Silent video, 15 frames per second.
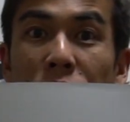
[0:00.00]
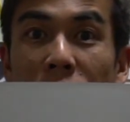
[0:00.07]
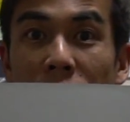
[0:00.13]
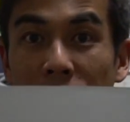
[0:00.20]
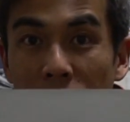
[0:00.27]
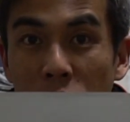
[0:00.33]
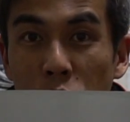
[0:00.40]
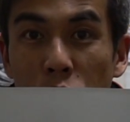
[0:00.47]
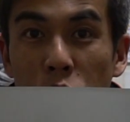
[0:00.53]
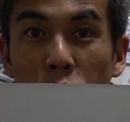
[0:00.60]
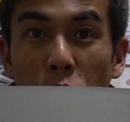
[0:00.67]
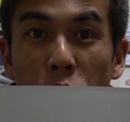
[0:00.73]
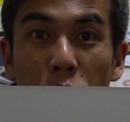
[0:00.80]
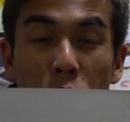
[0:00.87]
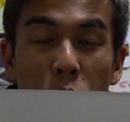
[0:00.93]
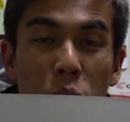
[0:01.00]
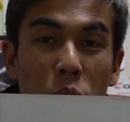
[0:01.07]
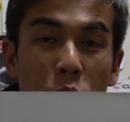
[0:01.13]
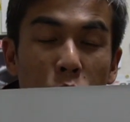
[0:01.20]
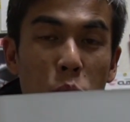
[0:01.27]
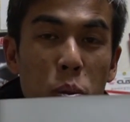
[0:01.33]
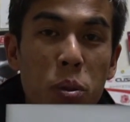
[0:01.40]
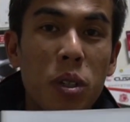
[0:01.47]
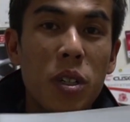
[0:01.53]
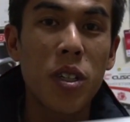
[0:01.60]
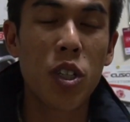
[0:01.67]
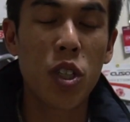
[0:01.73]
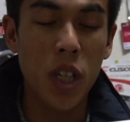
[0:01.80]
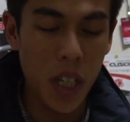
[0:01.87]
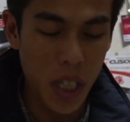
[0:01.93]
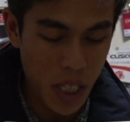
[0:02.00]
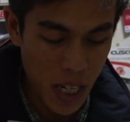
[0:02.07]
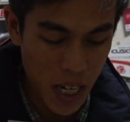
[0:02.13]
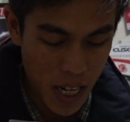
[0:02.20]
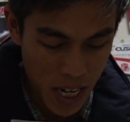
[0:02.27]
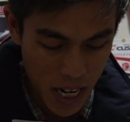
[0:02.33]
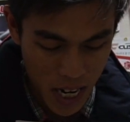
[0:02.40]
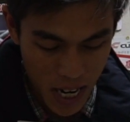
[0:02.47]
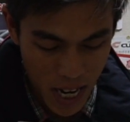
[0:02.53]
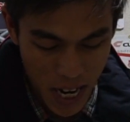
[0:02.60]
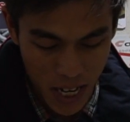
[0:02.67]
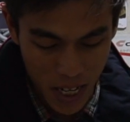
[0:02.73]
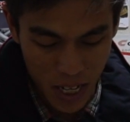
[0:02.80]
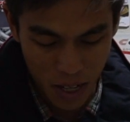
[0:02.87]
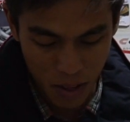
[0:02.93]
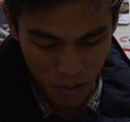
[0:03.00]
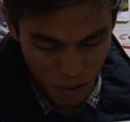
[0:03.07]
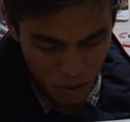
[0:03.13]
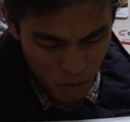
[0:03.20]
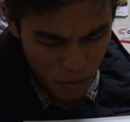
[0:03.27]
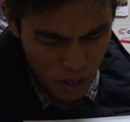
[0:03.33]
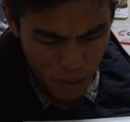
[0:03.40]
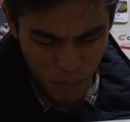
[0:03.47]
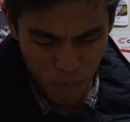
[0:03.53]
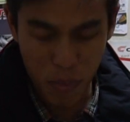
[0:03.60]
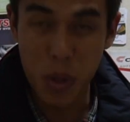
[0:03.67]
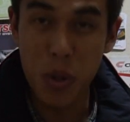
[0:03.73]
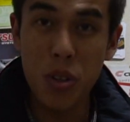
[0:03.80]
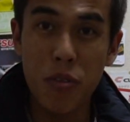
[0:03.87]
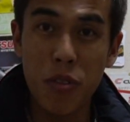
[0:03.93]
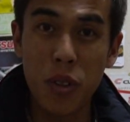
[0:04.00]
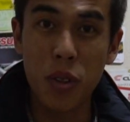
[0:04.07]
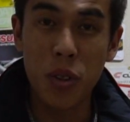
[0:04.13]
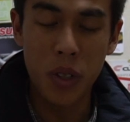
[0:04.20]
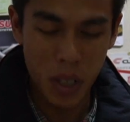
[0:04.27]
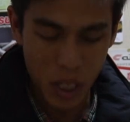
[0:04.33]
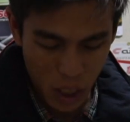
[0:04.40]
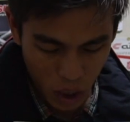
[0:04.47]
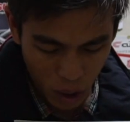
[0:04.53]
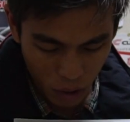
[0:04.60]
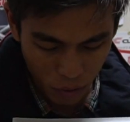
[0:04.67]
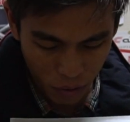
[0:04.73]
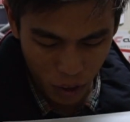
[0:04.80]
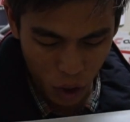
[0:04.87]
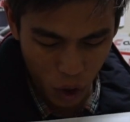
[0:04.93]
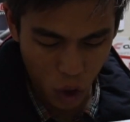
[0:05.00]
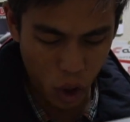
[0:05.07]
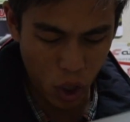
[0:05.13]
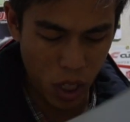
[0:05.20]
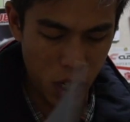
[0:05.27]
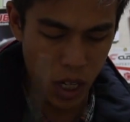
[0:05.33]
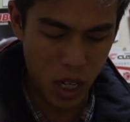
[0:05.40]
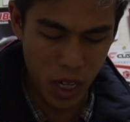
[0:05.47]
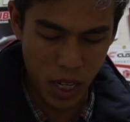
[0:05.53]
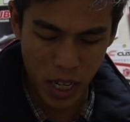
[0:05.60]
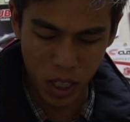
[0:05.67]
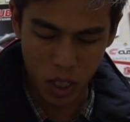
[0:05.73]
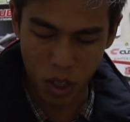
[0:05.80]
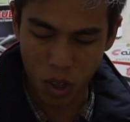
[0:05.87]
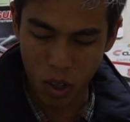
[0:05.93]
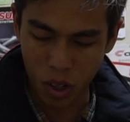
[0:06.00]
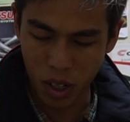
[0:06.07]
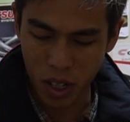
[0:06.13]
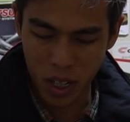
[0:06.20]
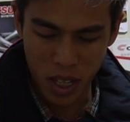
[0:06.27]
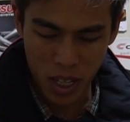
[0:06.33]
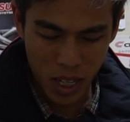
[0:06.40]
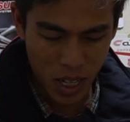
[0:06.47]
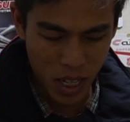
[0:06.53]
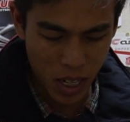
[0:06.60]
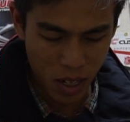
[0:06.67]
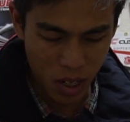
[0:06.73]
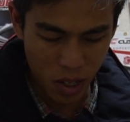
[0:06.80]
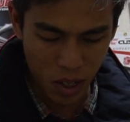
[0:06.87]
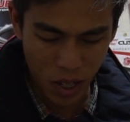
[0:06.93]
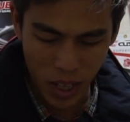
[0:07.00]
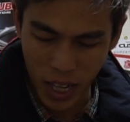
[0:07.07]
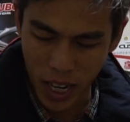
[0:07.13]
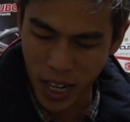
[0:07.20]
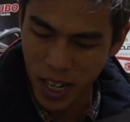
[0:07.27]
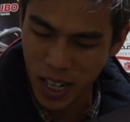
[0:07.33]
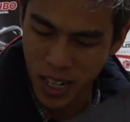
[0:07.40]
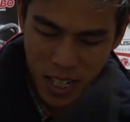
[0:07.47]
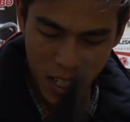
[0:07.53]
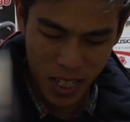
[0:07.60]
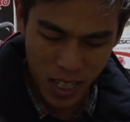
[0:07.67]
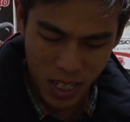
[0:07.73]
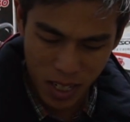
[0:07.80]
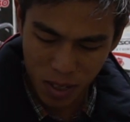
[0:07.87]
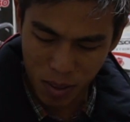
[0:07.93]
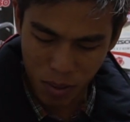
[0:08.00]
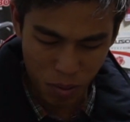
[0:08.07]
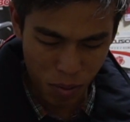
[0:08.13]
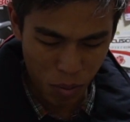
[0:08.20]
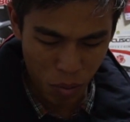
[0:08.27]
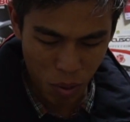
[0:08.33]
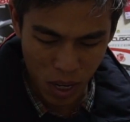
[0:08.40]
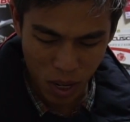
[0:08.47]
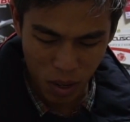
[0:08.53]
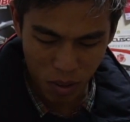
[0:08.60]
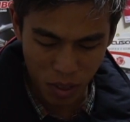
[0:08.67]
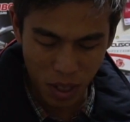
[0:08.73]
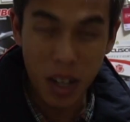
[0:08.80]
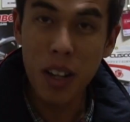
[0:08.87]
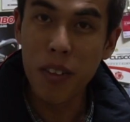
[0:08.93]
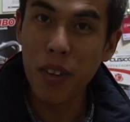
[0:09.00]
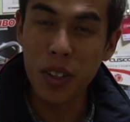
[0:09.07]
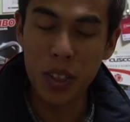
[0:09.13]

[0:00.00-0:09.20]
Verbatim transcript: here the Toyota Supra JZA80, really beautiful silver shiny catalog, and look at that. Wow, I love all